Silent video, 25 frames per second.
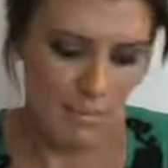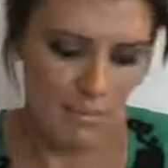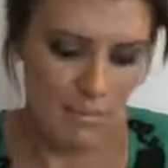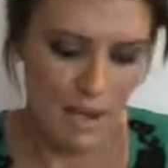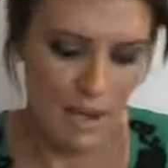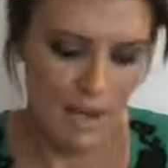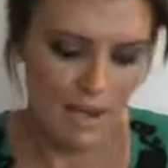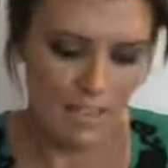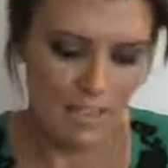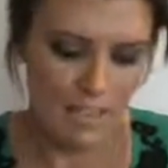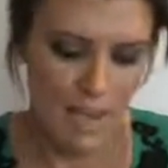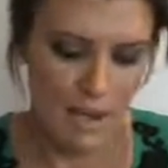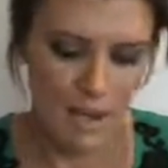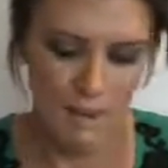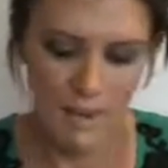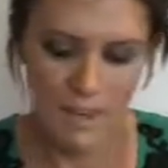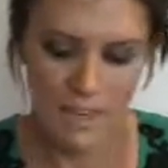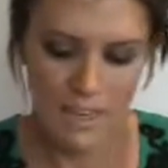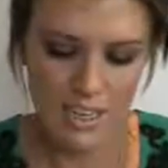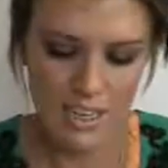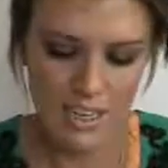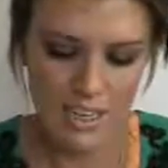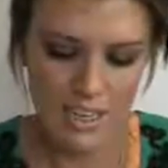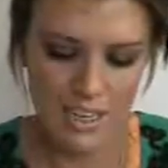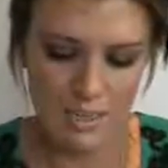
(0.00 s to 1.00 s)
But that
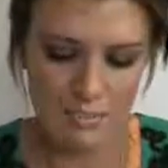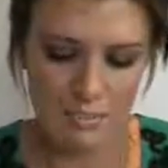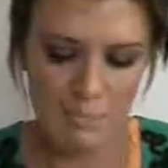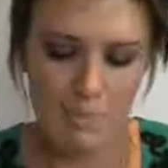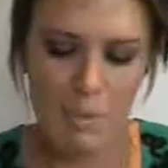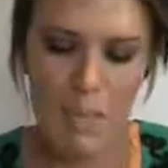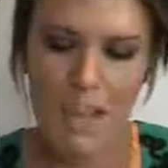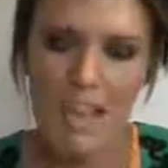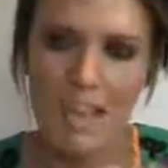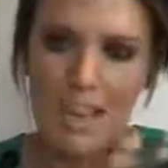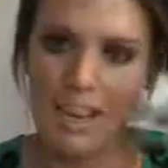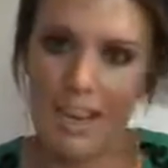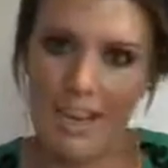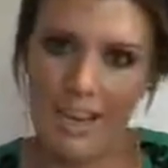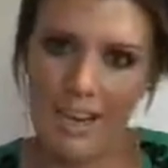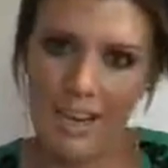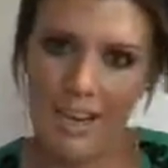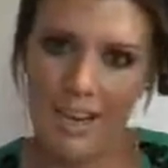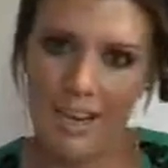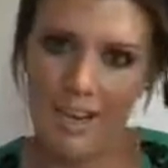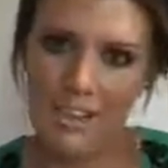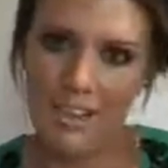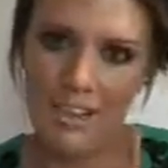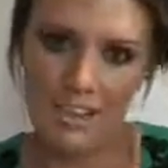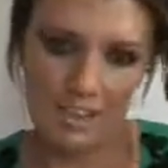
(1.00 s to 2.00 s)
one is Be
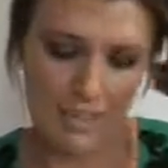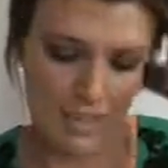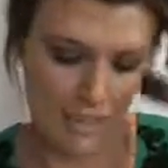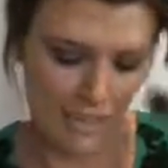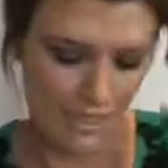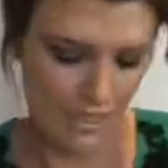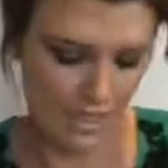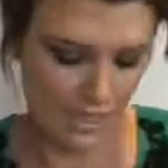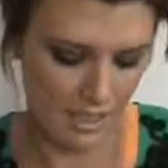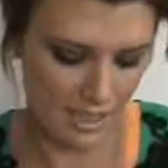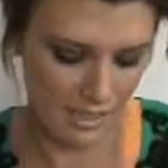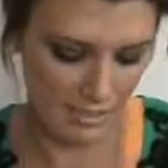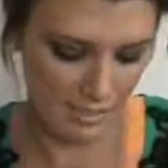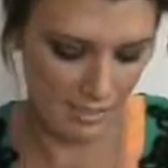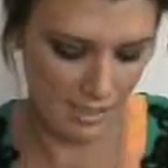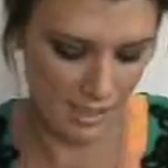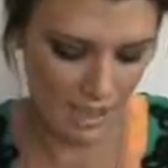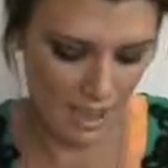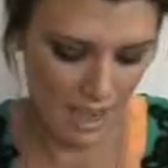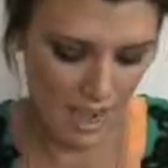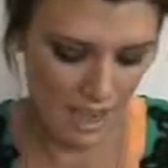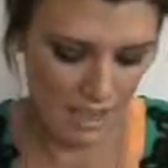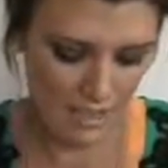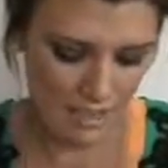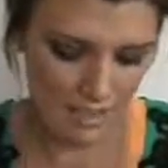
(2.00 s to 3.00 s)
In in the lip
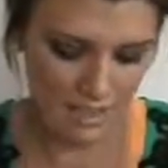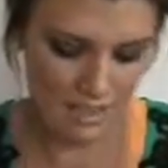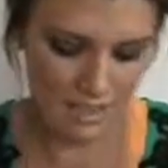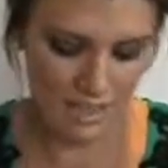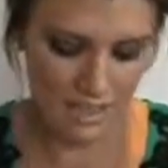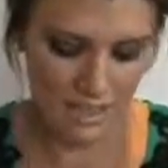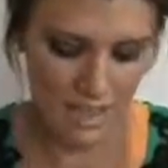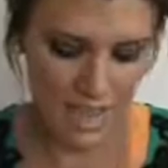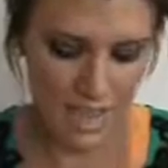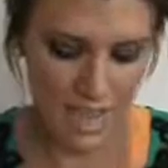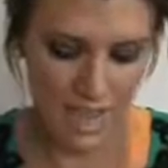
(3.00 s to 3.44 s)
gloss.